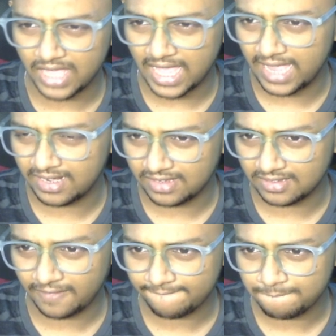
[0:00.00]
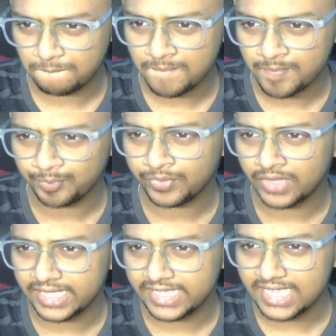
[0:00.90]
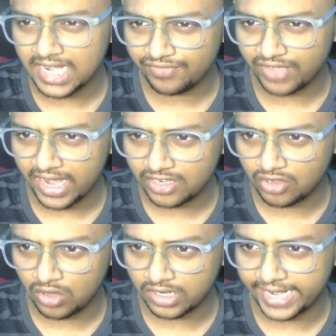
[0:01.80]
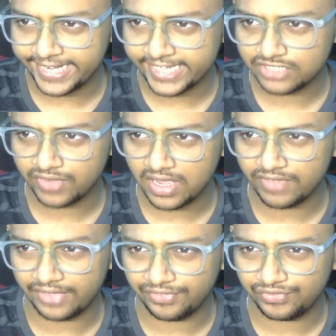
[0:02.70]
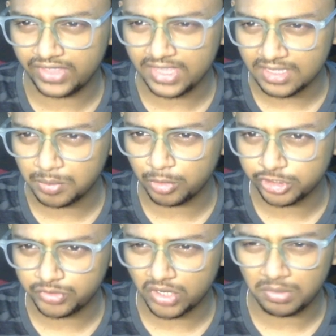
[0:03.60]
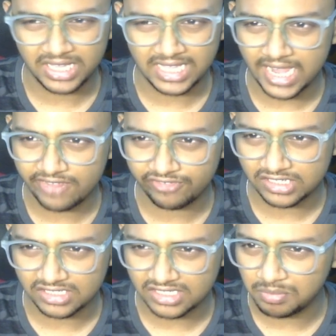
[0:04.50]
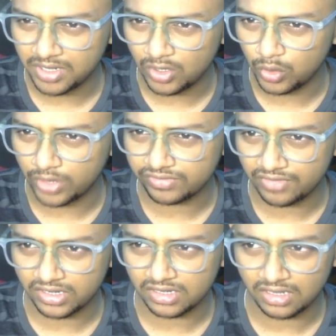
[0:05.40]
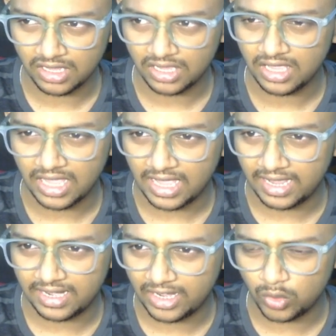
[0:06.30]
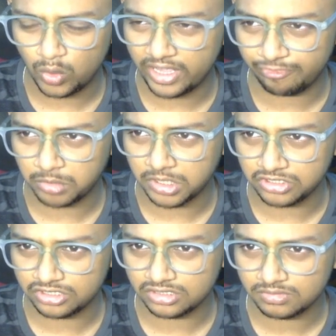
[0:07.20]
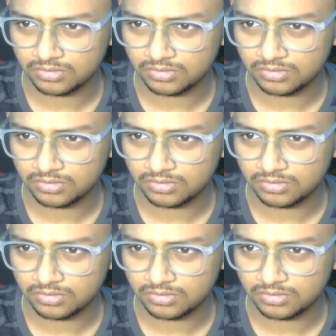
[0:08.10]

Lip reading: and here if I had gone knight h5, I think most probably he can even just simply go rook f7, and I don't have much,